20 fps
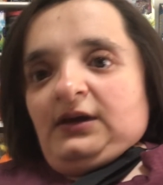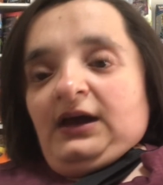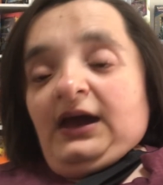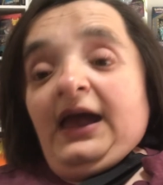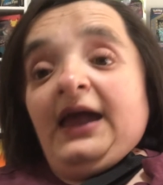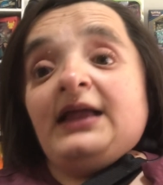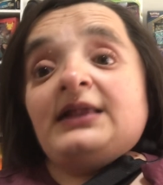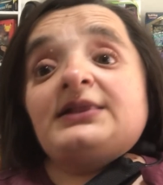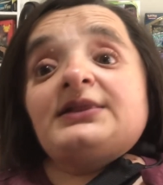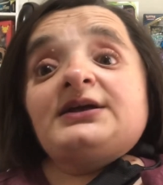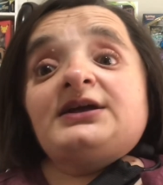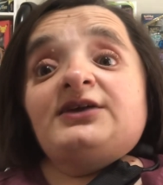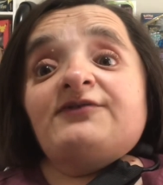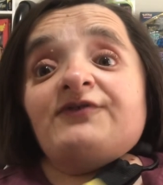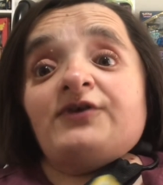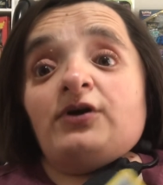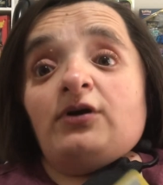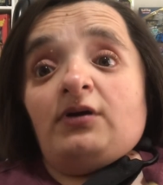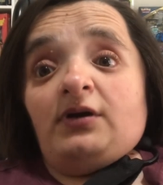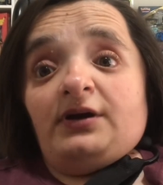and leave
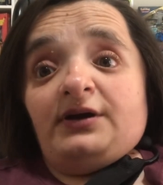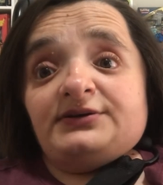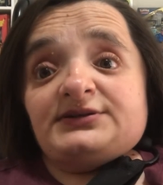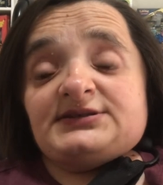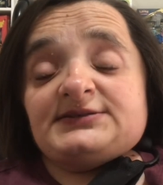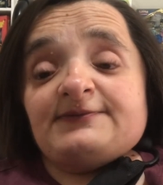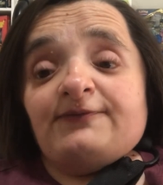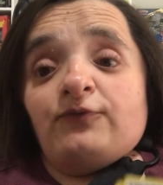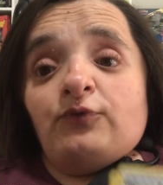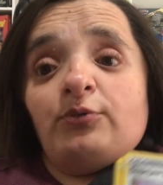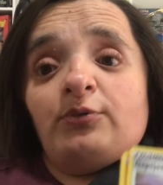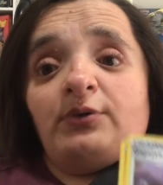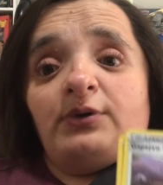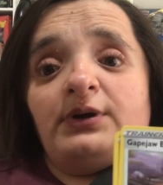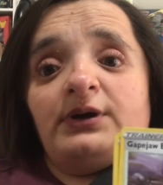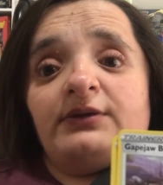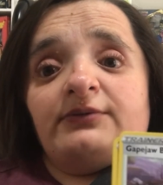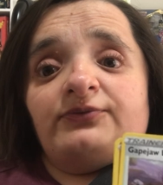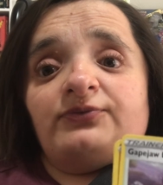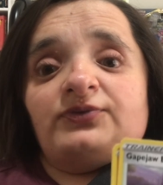cards
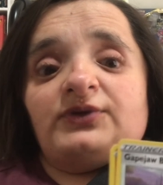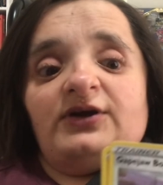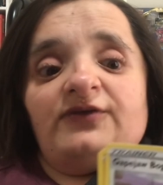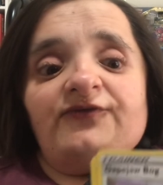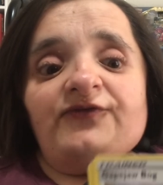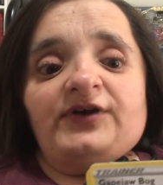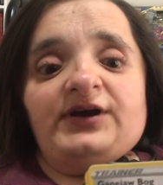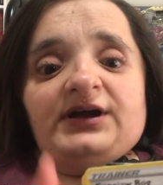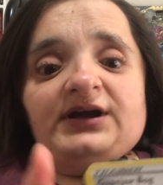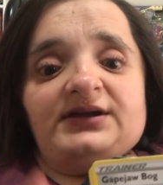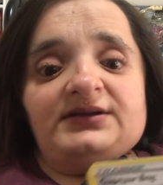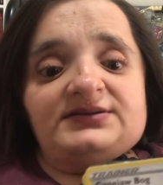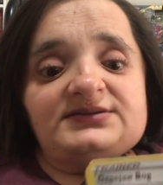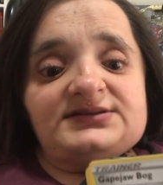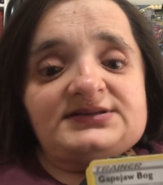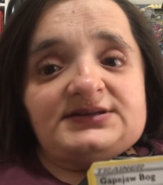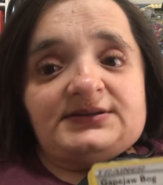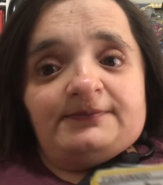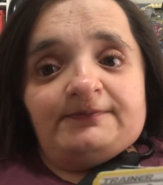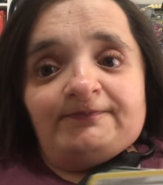for their
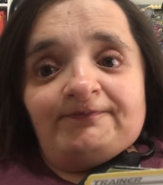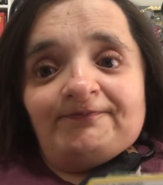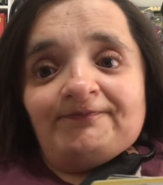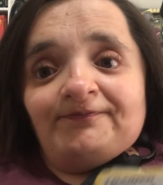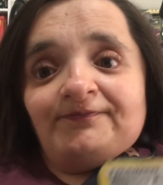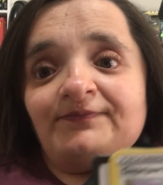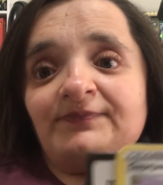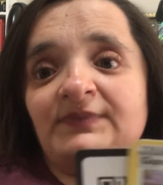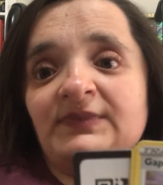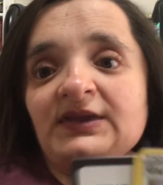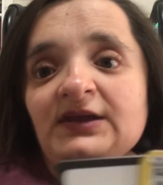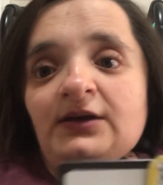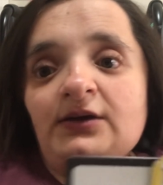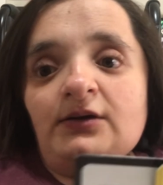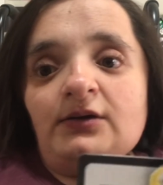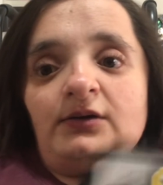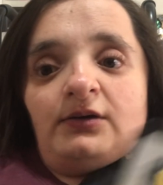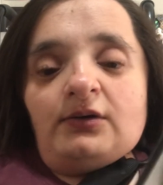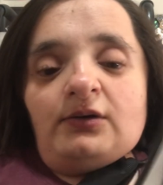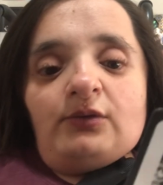friends.
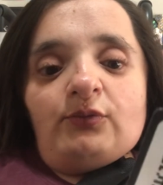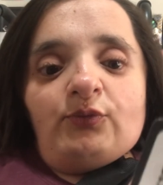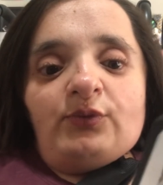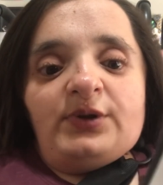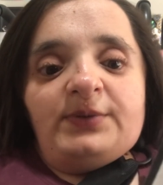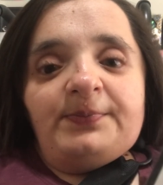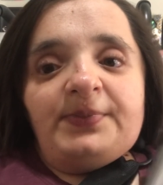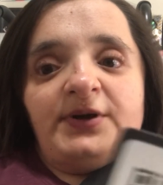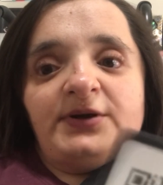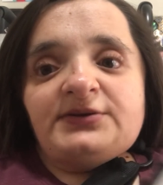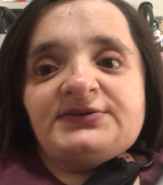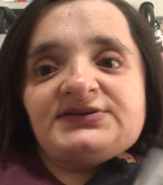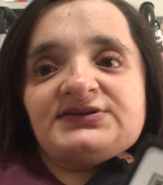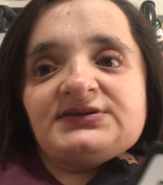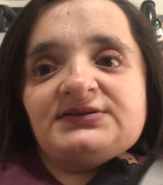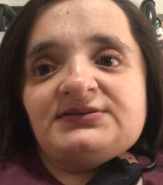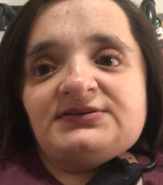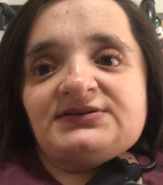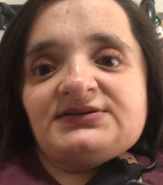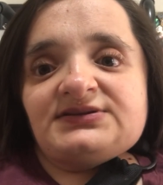One
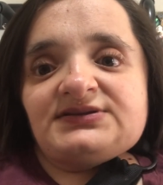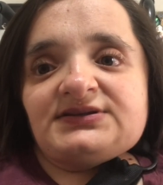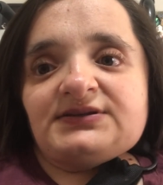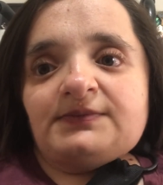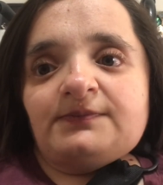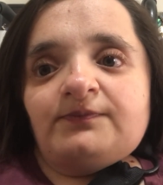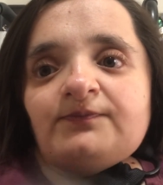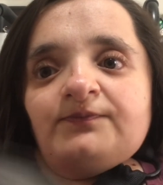person's